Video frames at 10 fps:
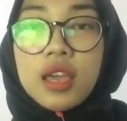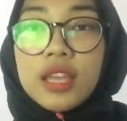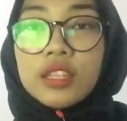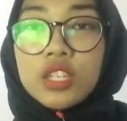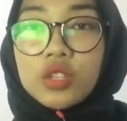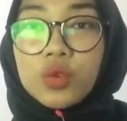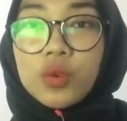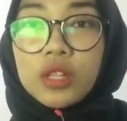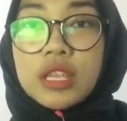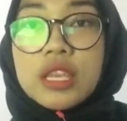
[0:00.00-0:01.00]
It
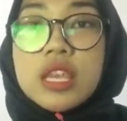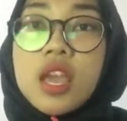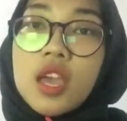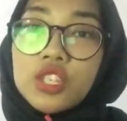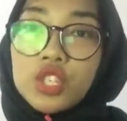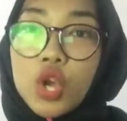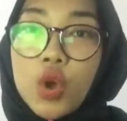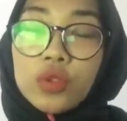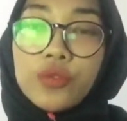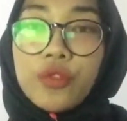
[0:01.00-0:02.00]
usually
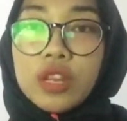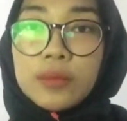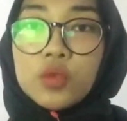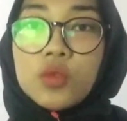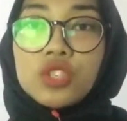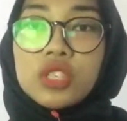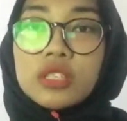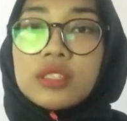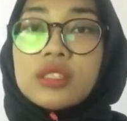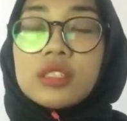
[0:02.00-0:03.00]
shows the phonemes which
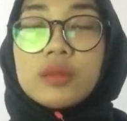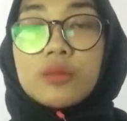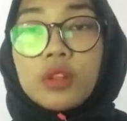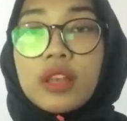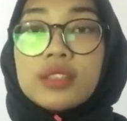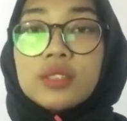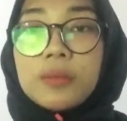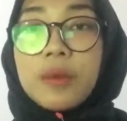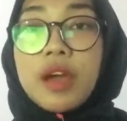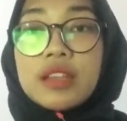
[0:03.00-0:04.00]
is
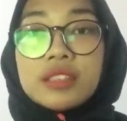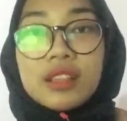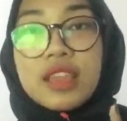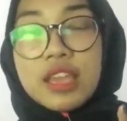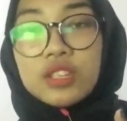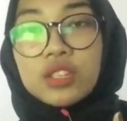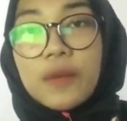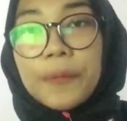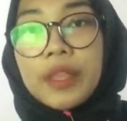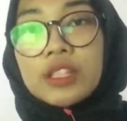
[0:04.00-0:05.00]
symbolized by slash,
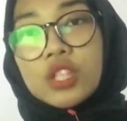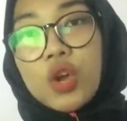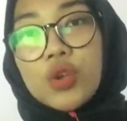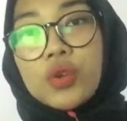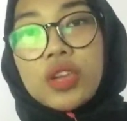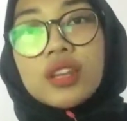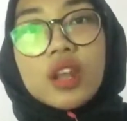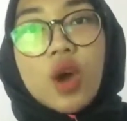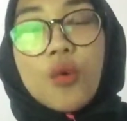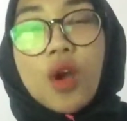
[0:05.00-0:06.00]
so you can
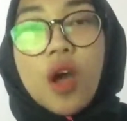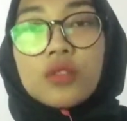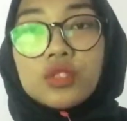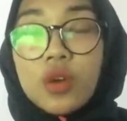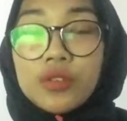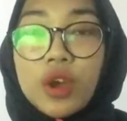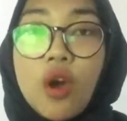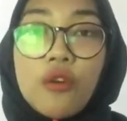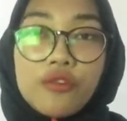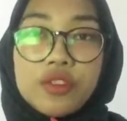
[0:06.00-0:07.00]
know how the sound
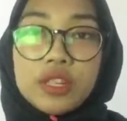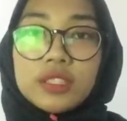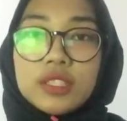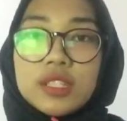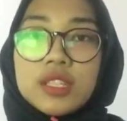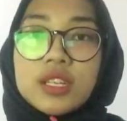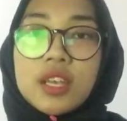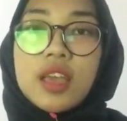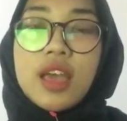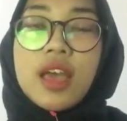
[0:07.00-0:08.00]
of word.
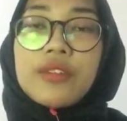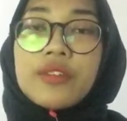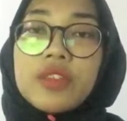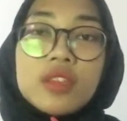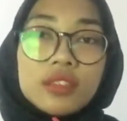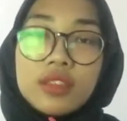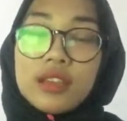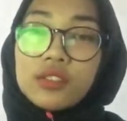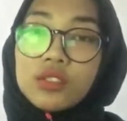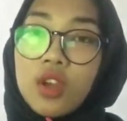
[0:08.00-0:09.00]
I think
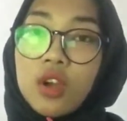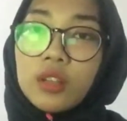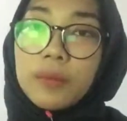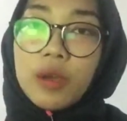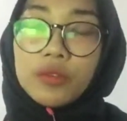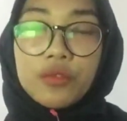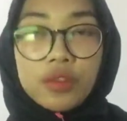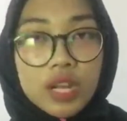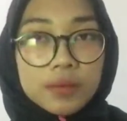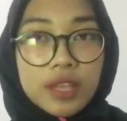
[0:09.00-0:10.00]
that's all about
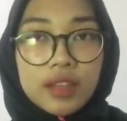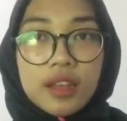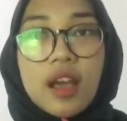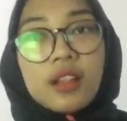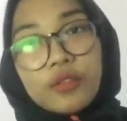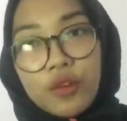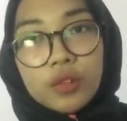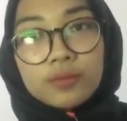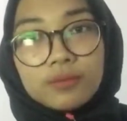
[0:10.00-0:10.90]
phonemes and allophone.